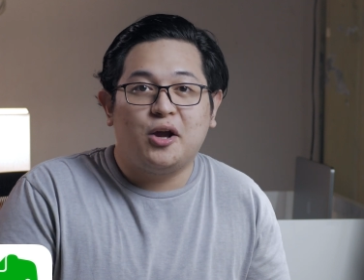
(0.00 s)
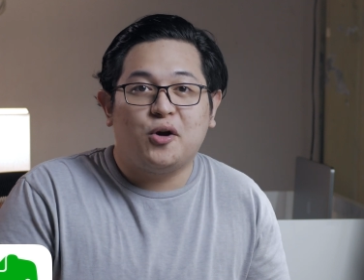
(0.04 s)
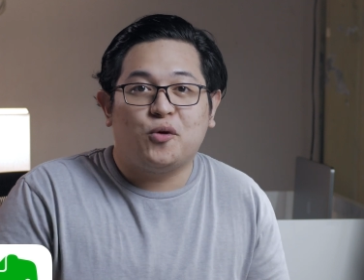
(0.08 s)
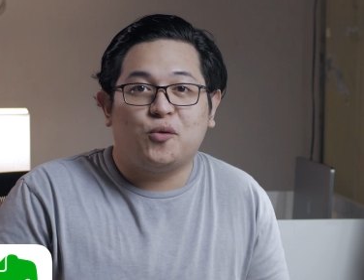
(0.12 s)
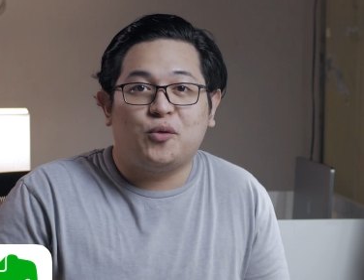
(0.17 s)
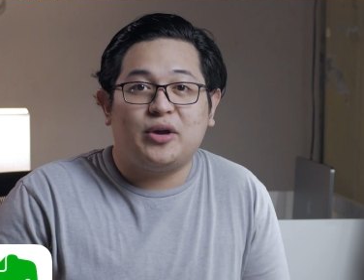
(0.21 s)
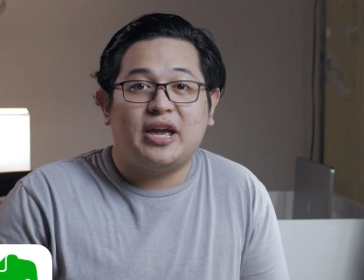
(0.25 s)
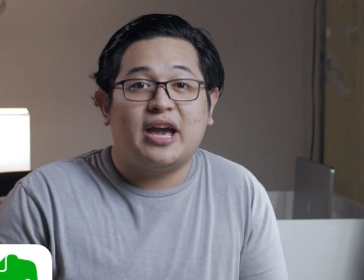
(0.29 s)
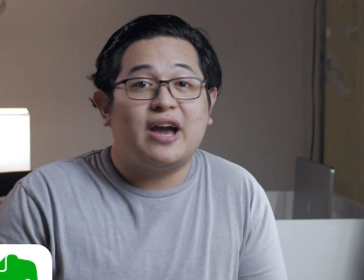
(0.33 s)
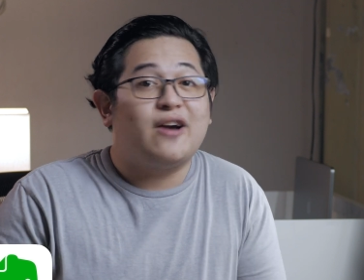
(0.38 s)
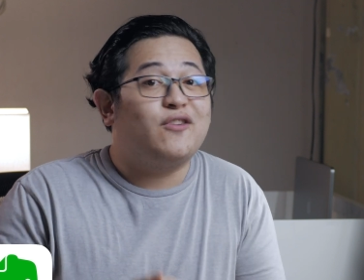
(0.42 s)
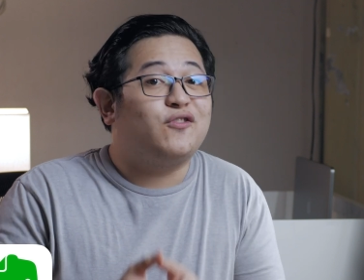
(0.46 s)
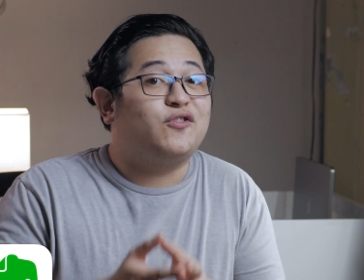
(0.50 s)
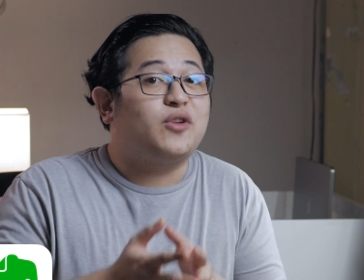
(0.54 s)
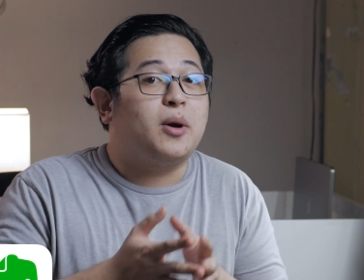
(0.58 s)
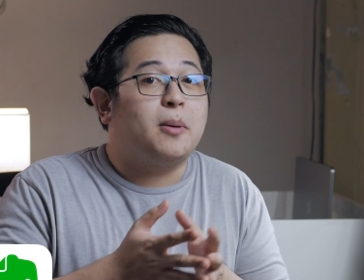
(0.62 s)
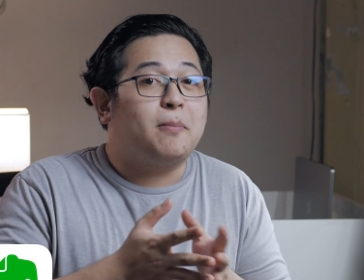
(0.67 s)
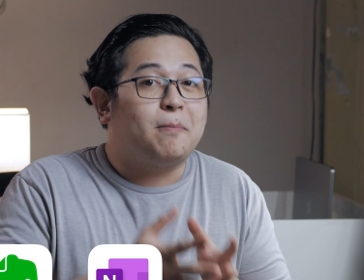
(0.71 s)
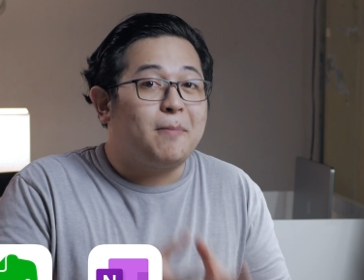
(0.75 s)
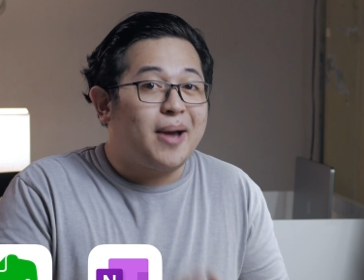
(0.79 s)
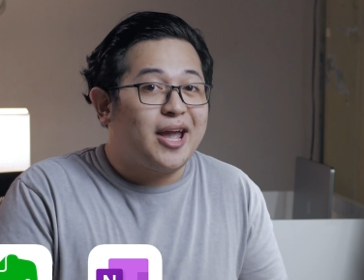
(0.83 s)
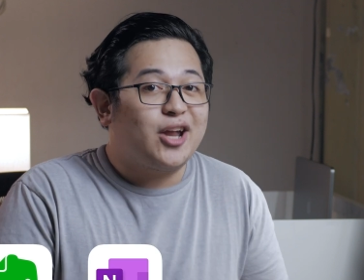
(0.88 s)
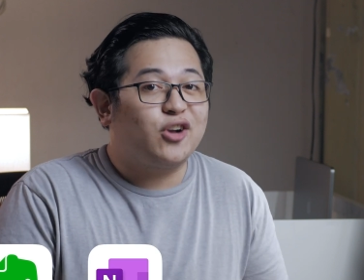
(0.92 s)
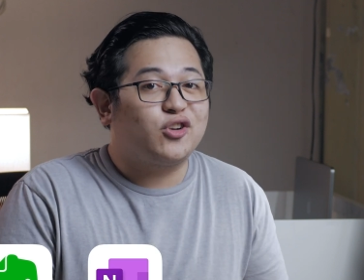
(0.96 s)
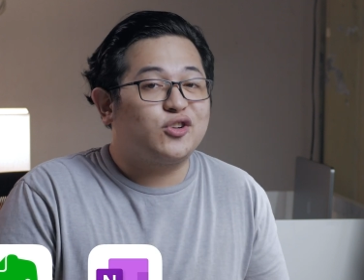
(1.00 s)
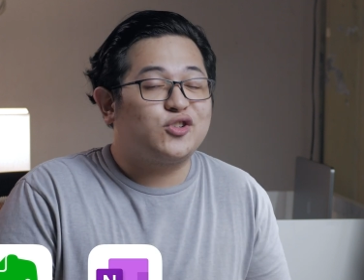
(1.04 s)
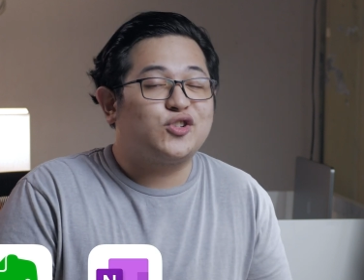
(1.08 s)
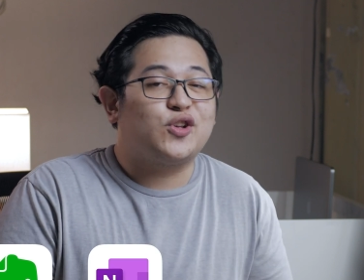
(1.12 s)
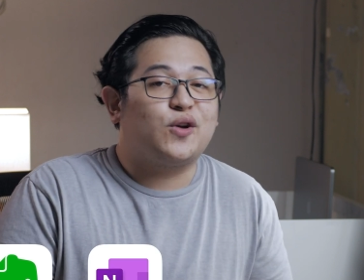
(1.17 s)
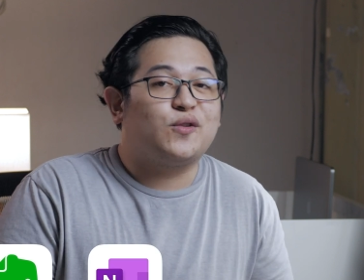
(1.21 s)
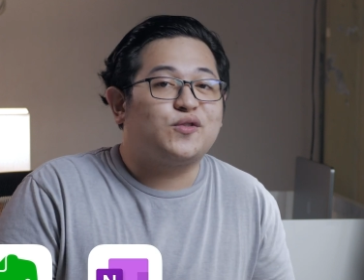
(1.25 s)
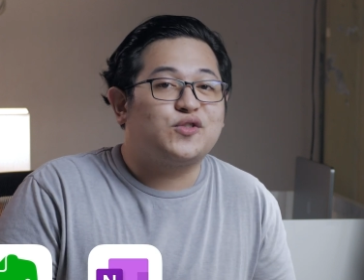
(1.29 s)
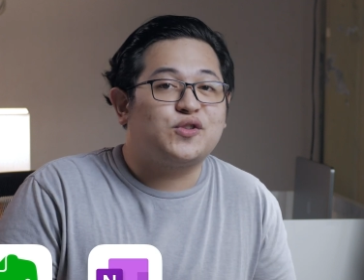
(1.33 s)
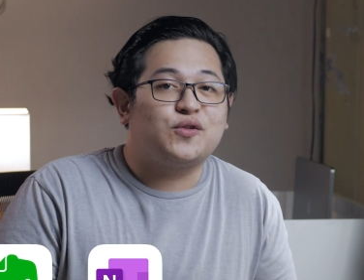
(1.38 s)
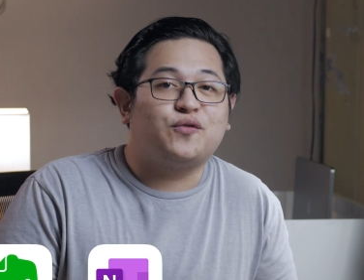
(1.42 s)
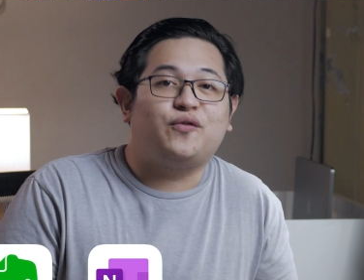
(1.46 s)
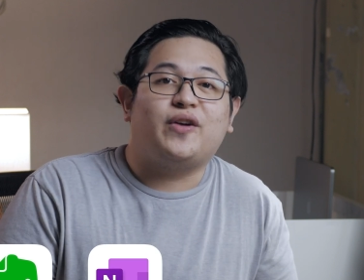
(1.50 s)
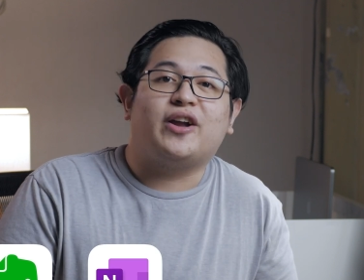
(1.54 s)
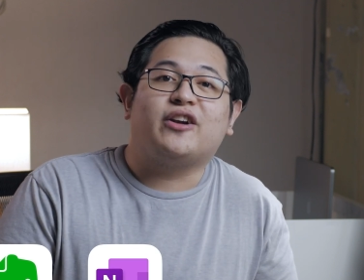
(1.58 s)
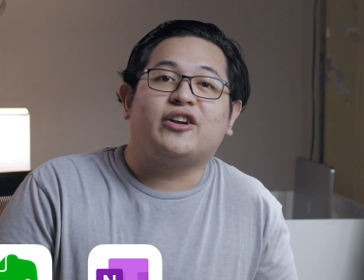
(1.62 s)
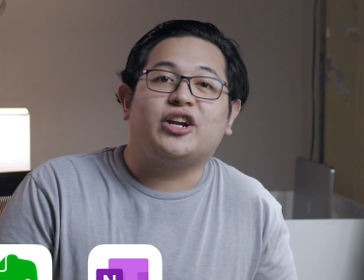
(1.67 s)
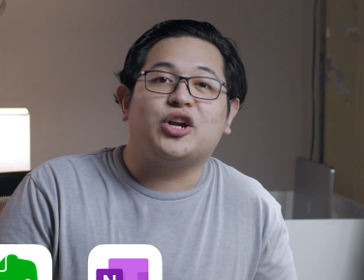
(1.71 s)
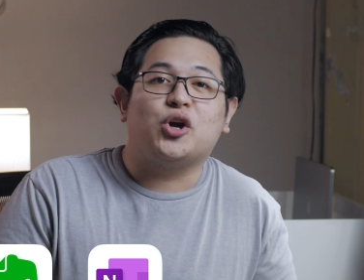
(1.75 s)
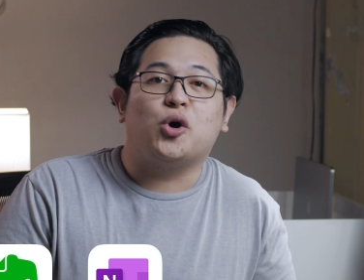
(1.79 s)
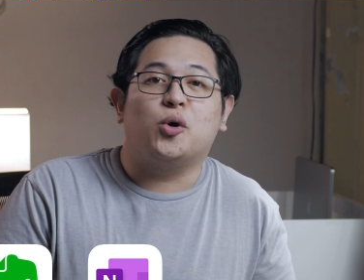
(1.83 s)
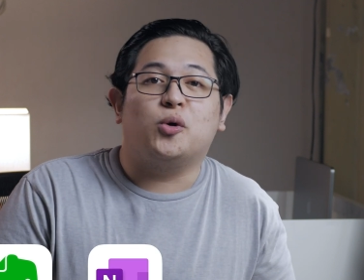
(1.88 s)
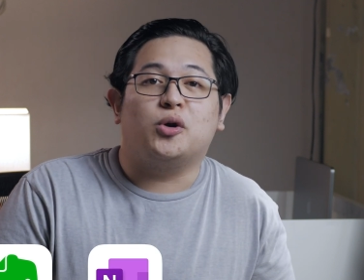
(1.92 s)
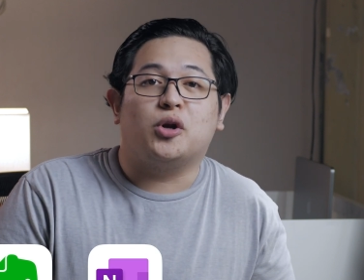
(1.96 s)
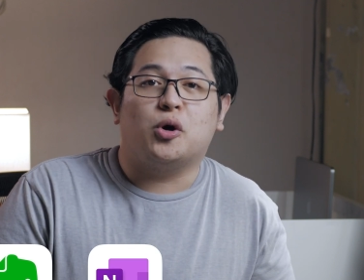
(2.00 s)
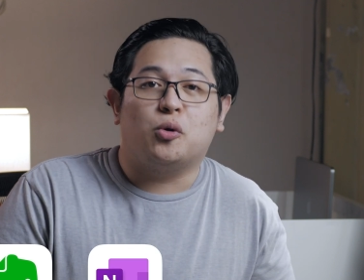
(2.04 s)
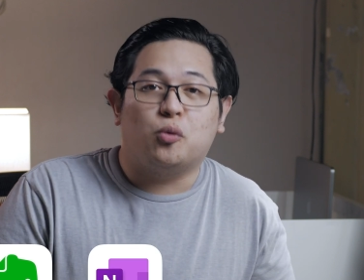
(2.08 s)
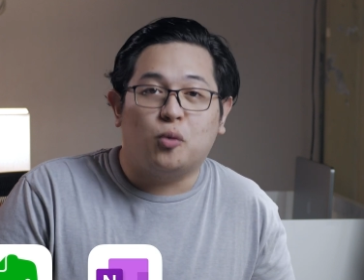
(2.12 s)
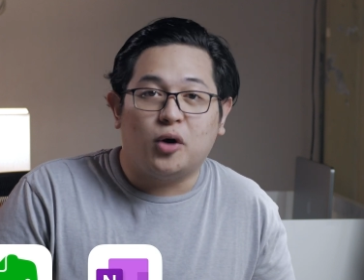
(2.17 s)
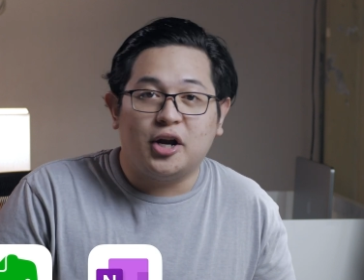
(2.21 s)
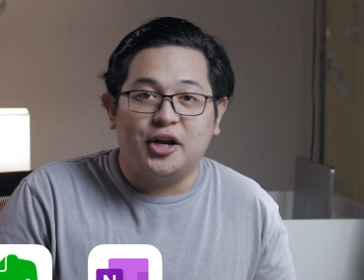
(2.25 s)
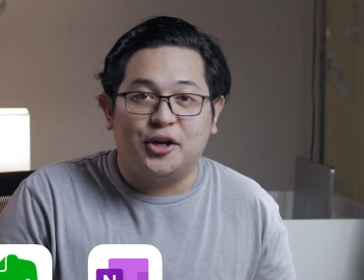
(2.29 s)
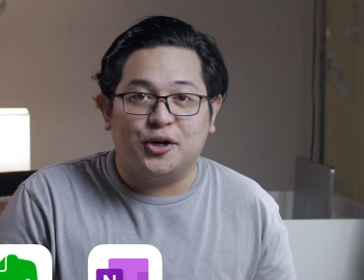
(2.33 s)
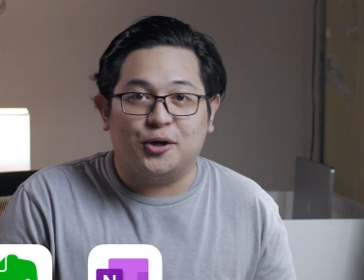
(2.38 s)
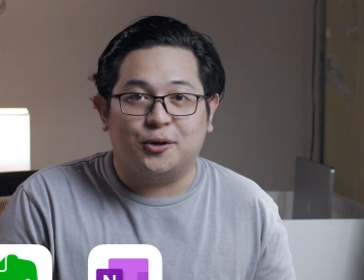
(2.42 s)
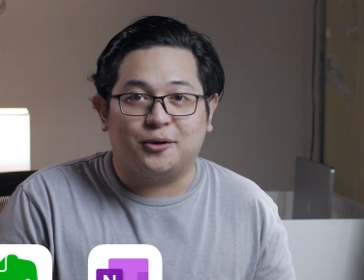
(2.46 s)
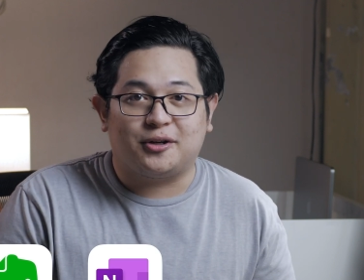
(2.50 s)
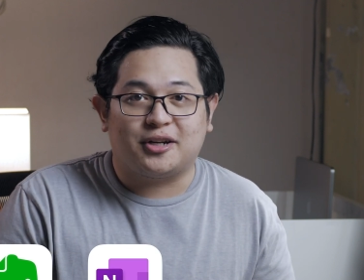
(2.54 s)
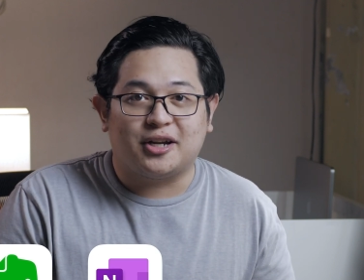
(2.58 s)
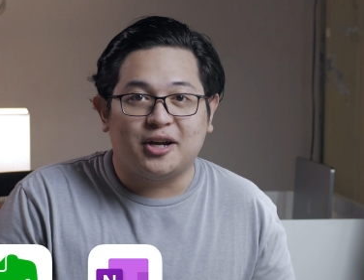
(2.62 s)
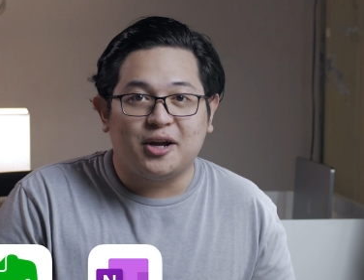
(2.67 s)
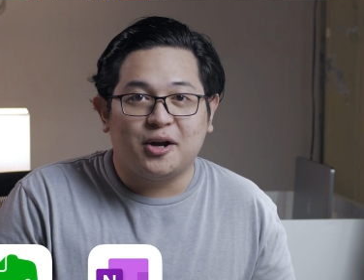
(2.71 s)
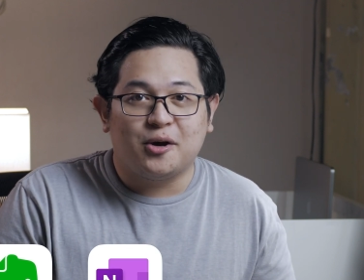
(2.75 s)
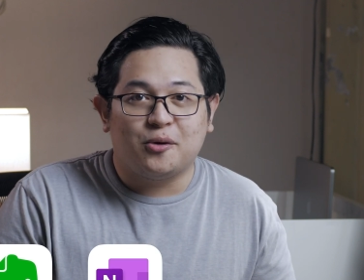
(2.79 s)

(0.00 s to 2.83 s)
We have Microsoft's very own OneNote.